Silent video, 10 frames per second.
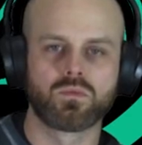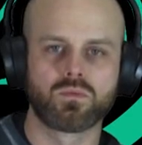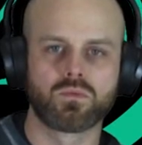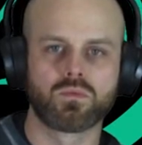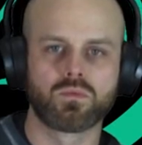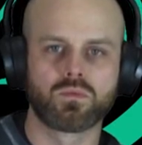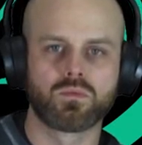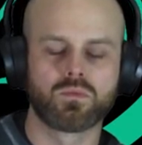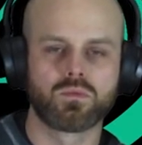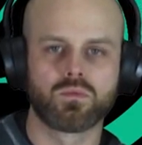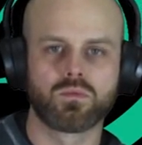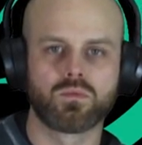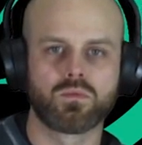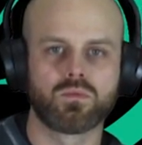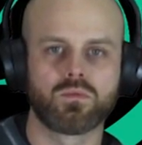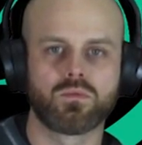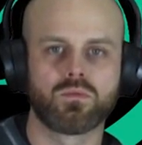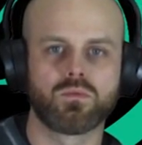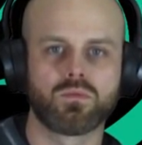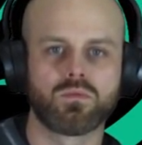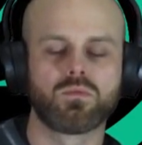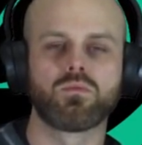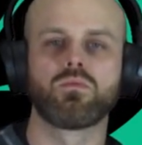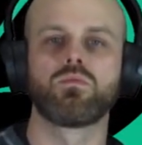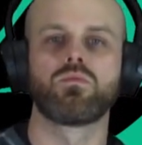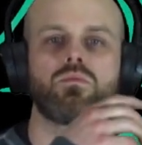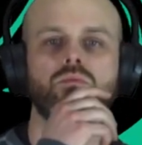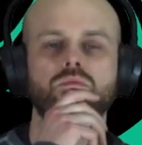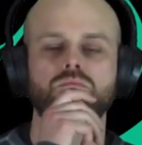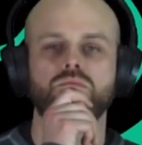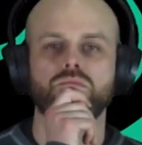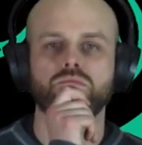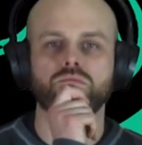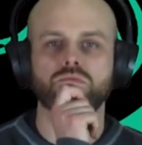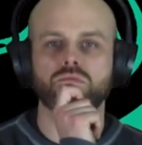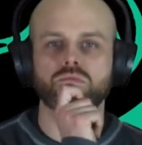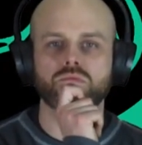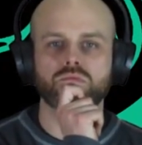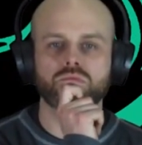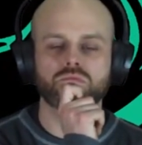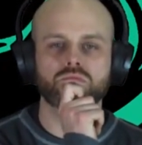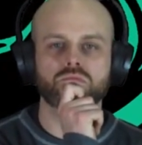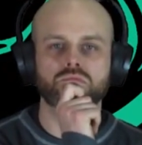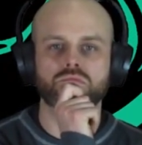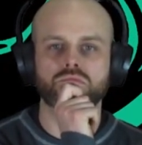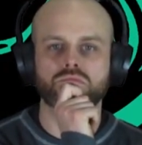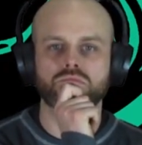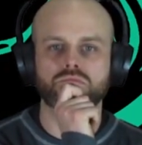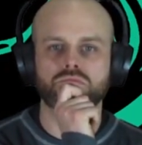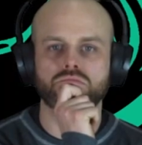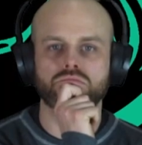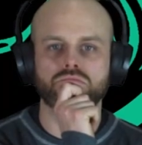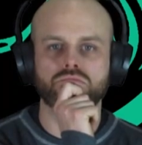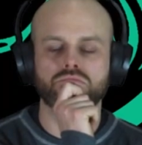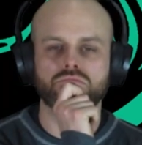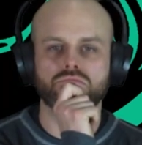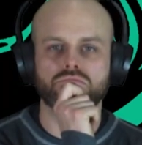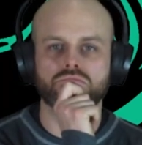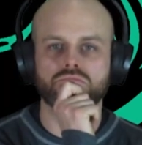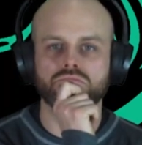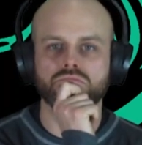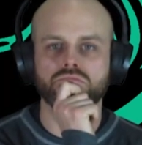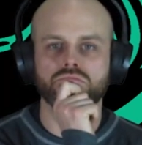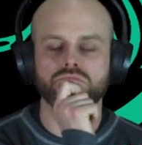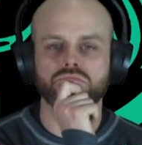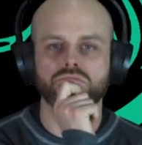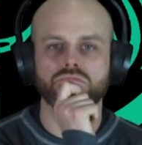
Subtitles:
No words are spoken by the person on screen.